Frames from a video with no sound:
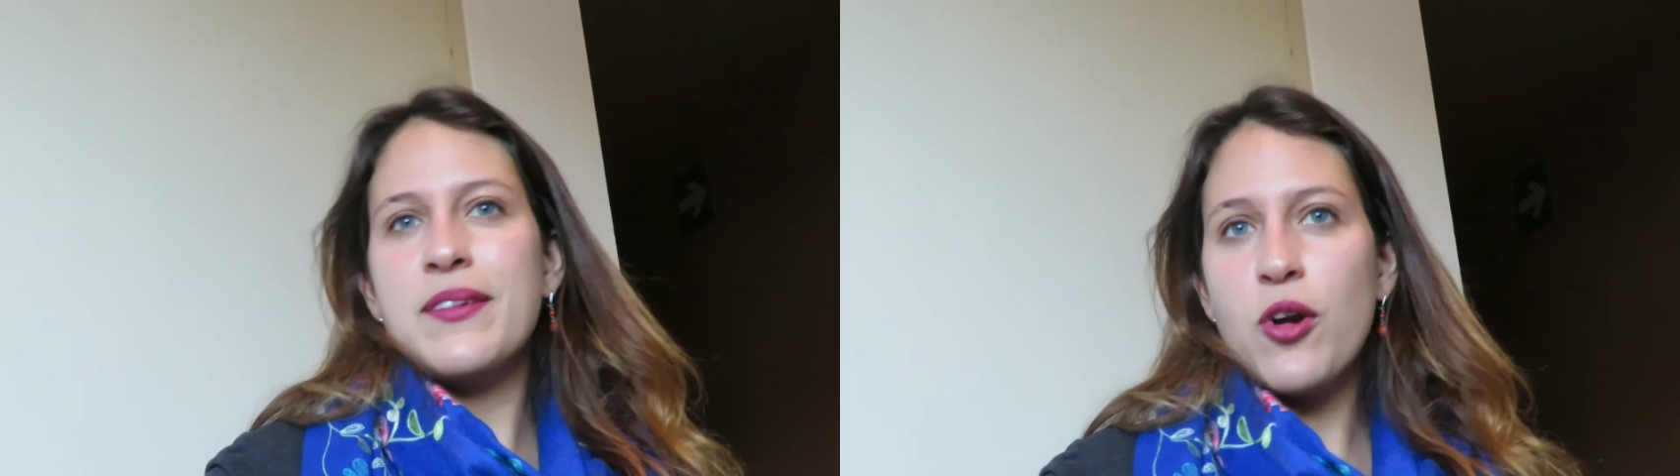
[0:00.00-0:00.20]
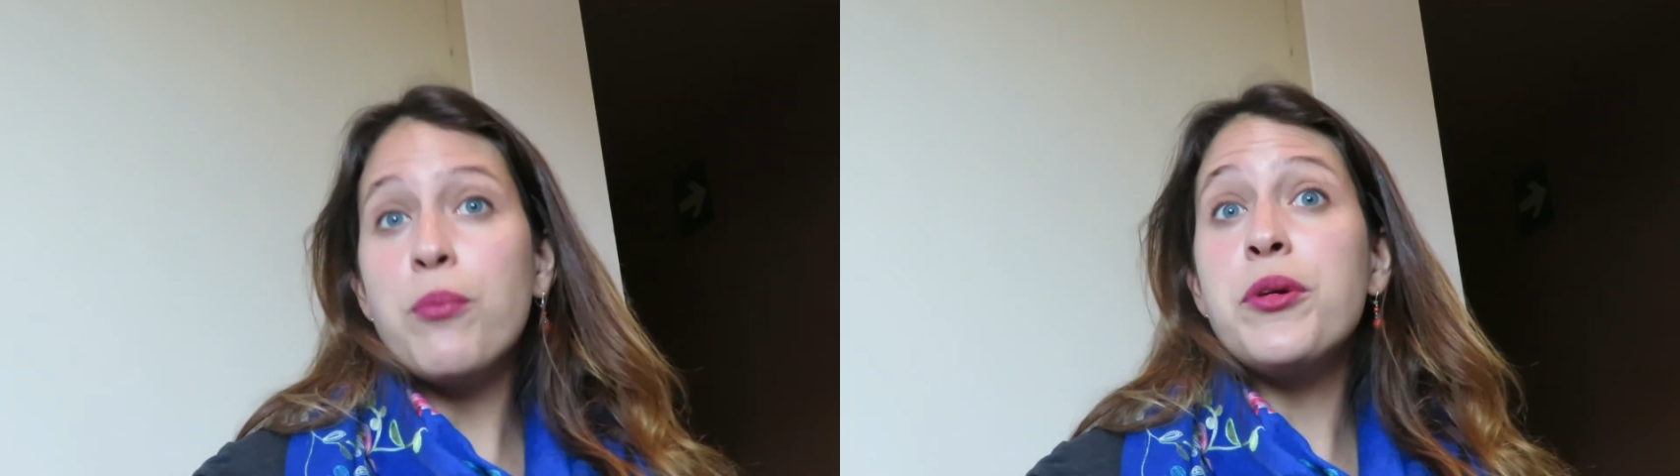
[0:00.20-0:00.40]

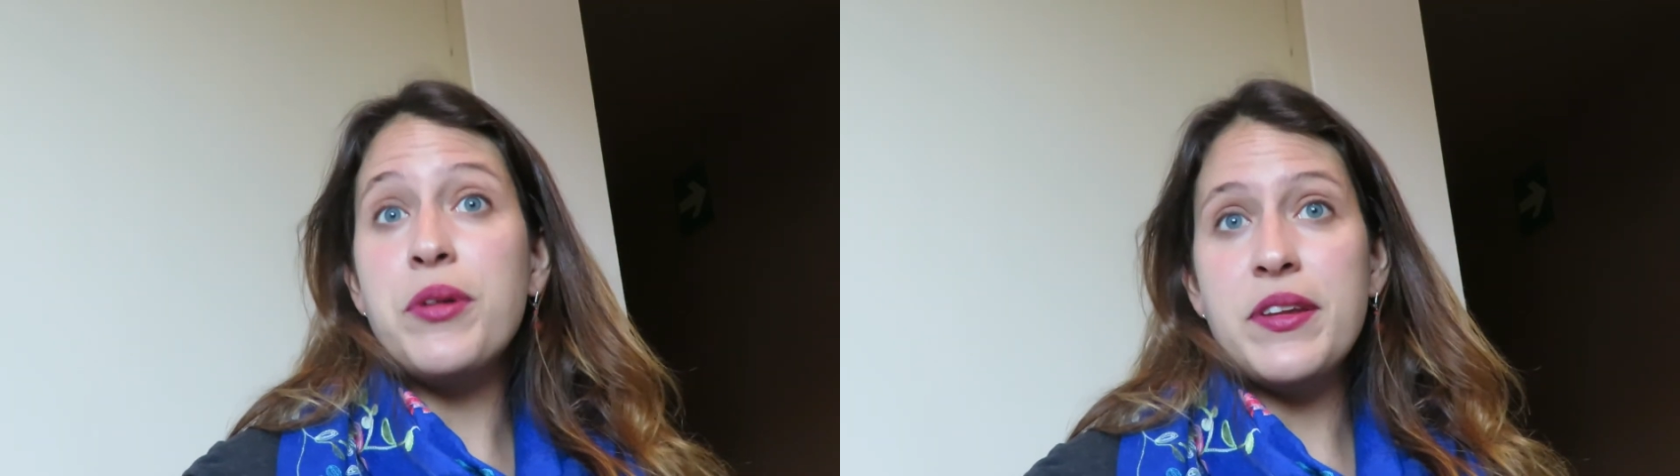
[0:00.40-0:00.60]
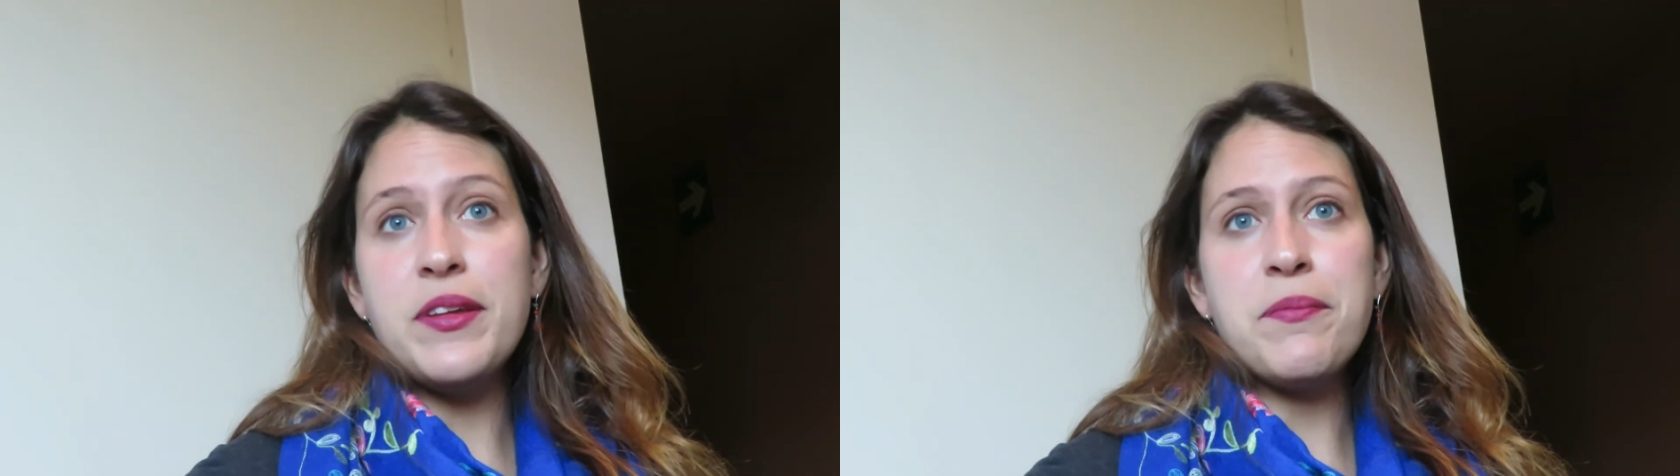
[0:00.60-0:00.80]

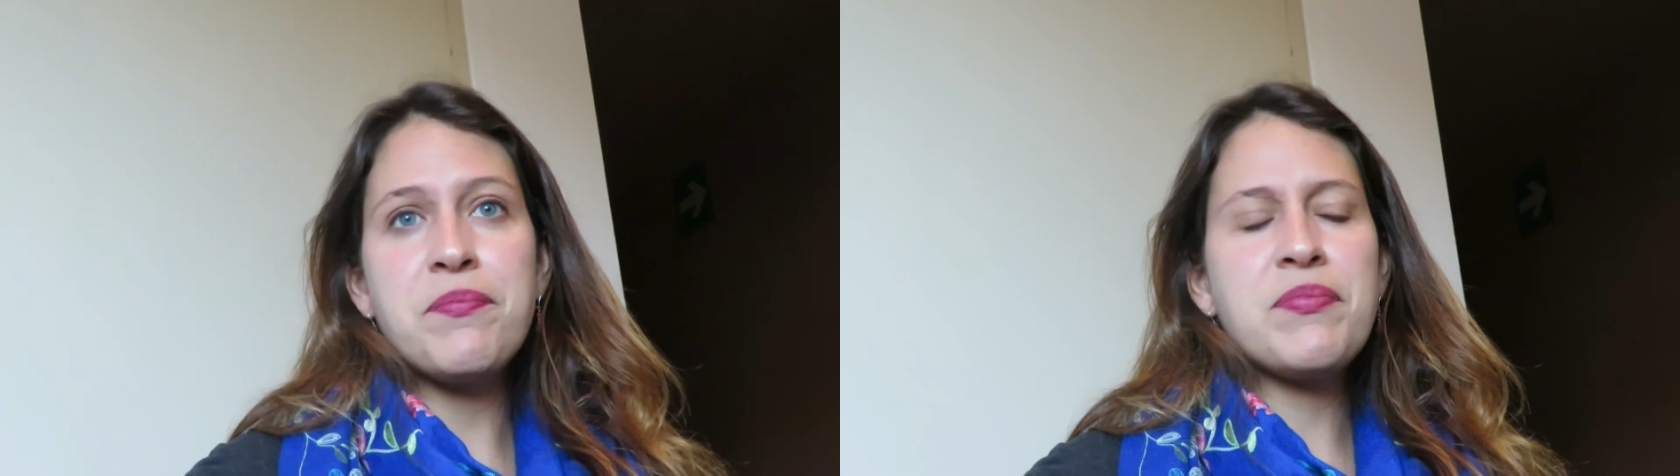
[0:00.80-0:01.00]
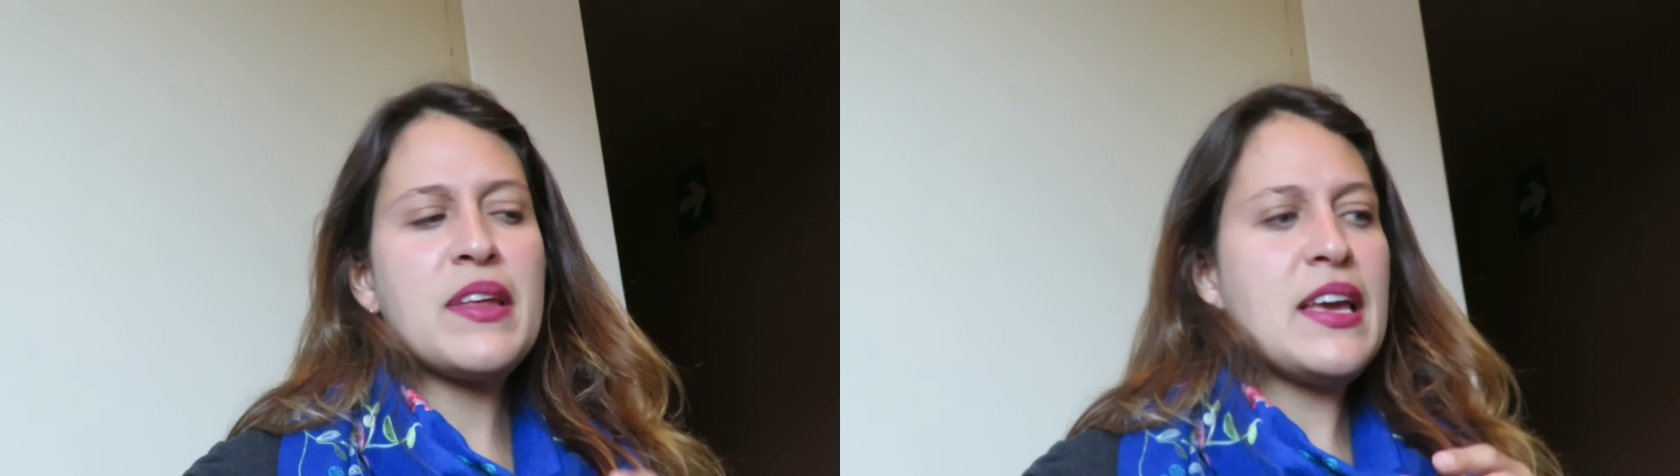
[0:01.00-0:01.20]
community,
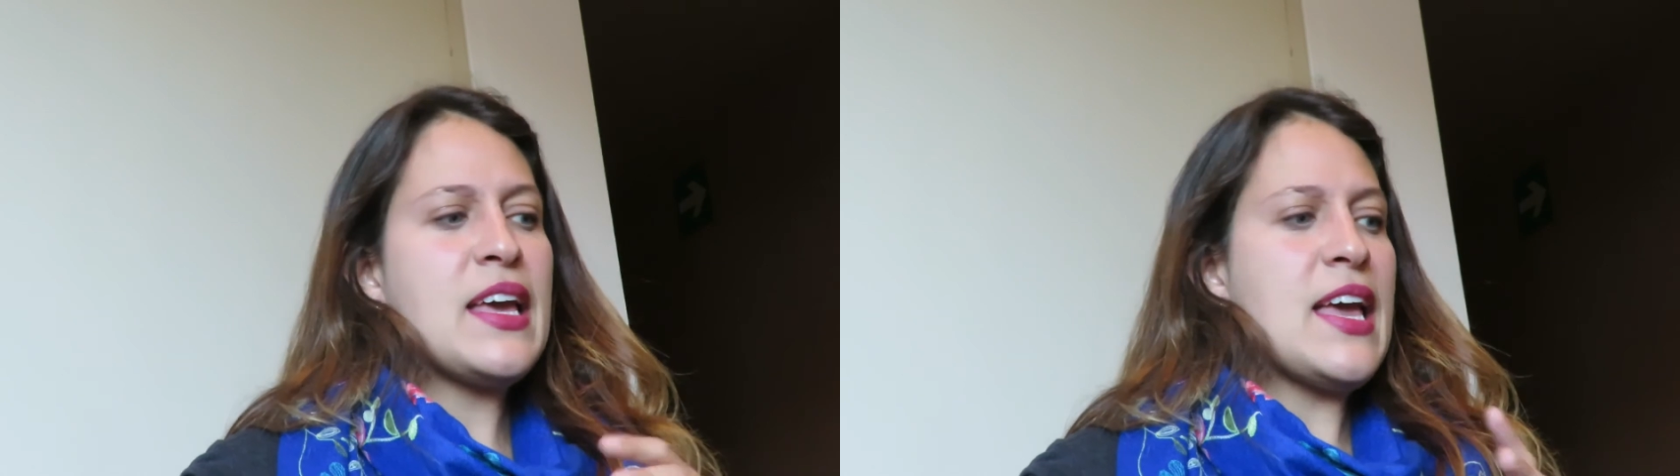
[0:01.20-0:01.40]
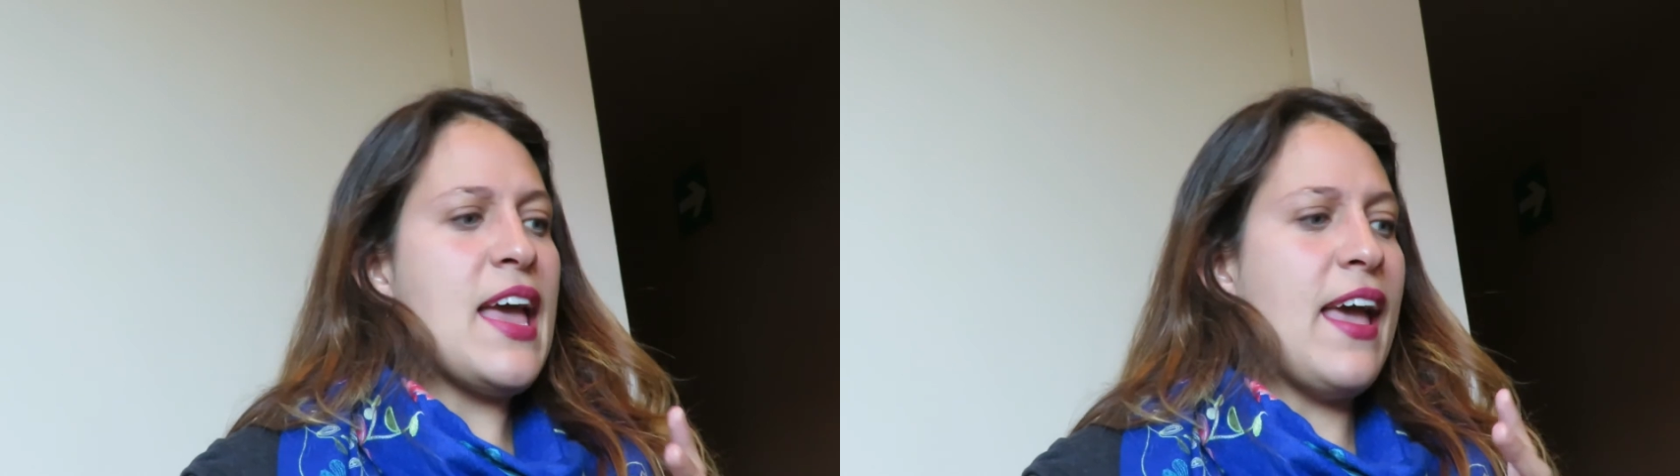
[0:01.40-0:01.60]

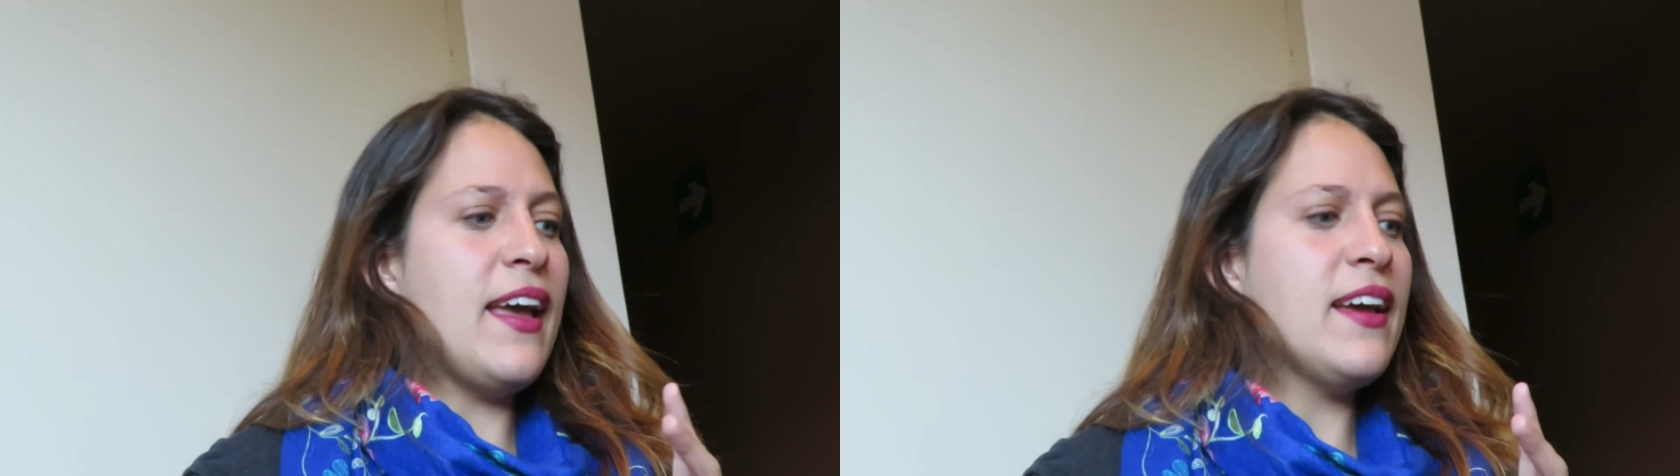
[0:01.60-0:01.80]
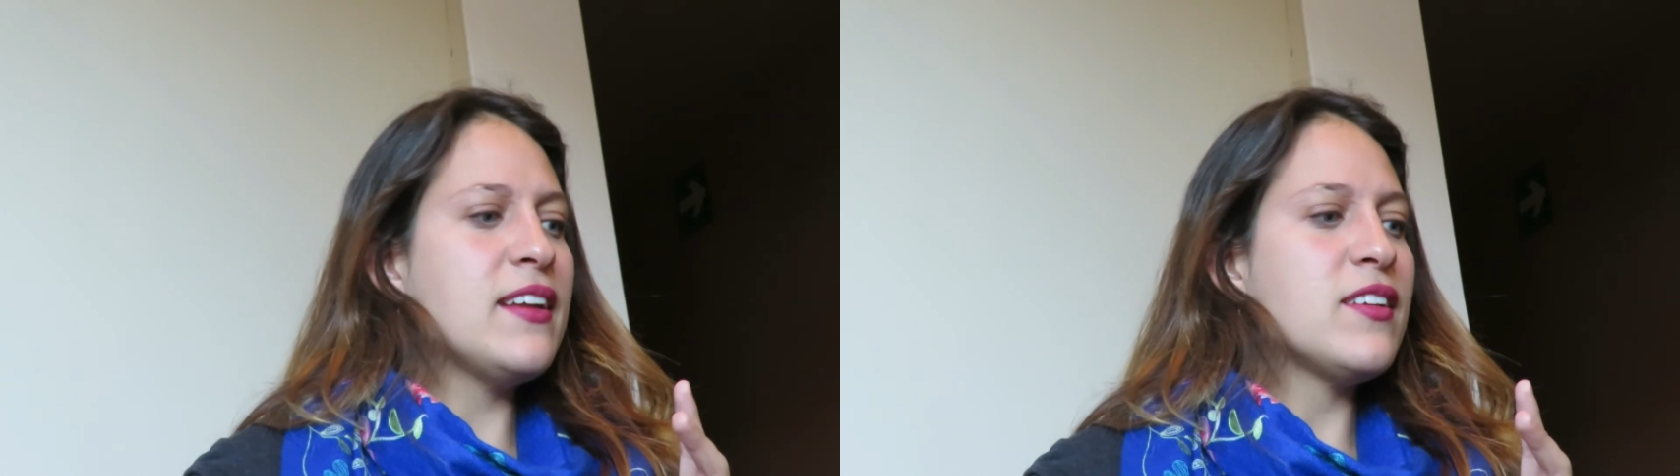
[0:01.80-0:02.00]

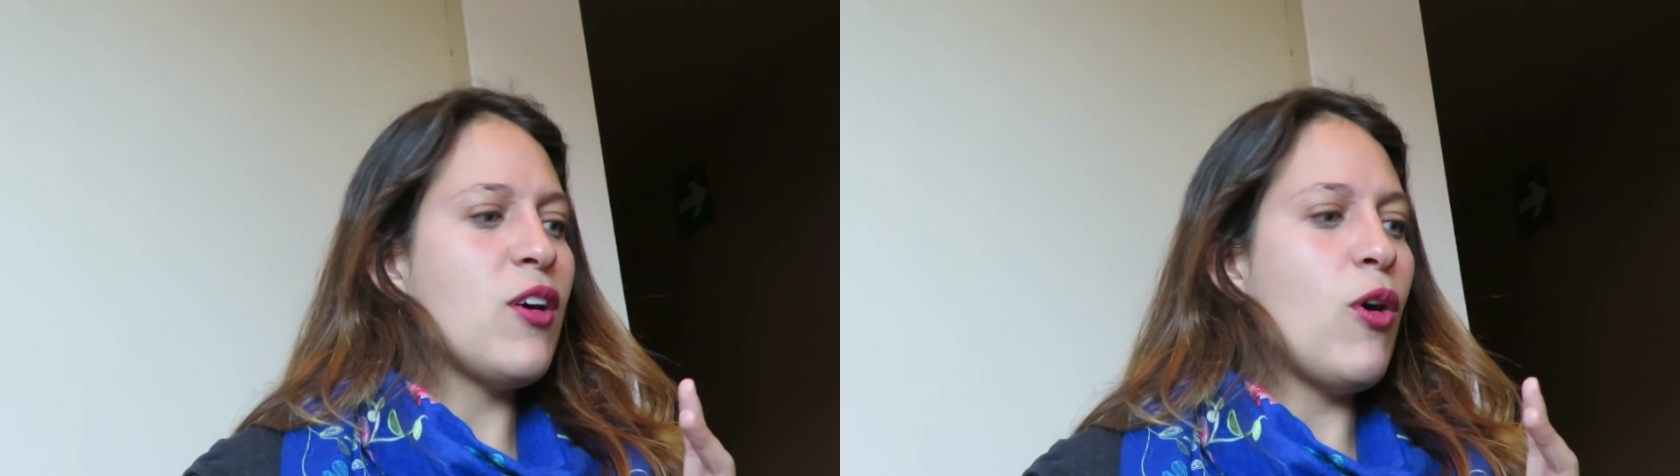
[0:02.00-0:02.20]
and